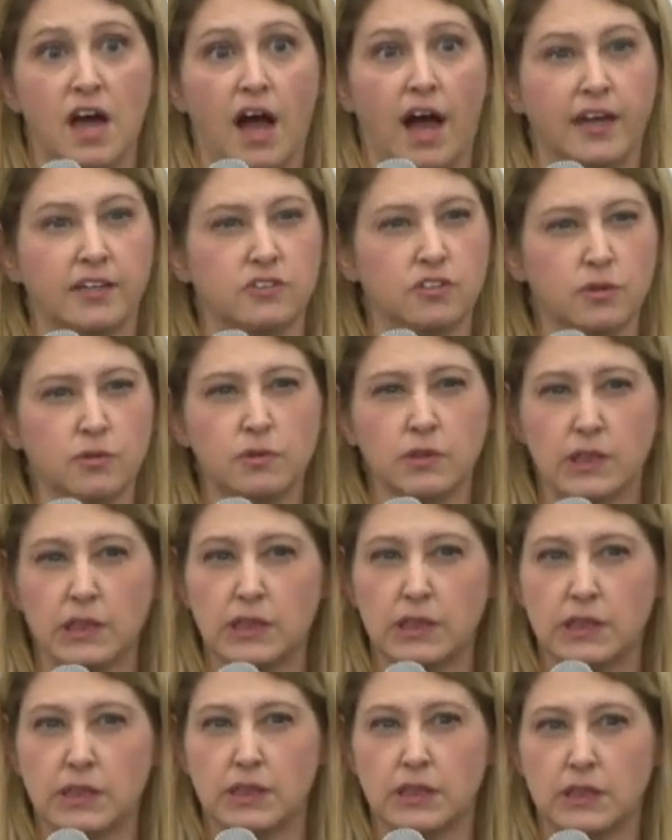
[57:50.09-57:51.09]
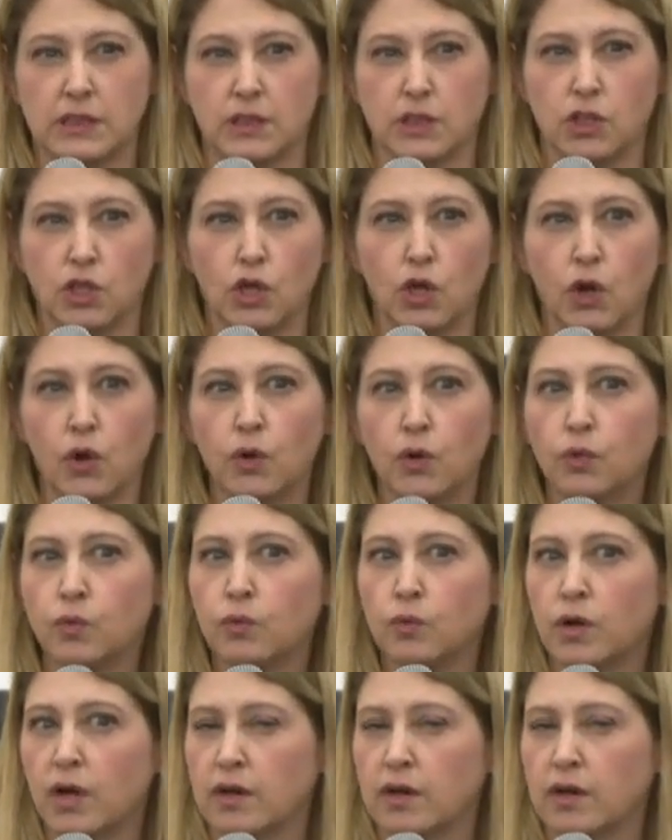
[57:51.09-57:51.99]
I don't know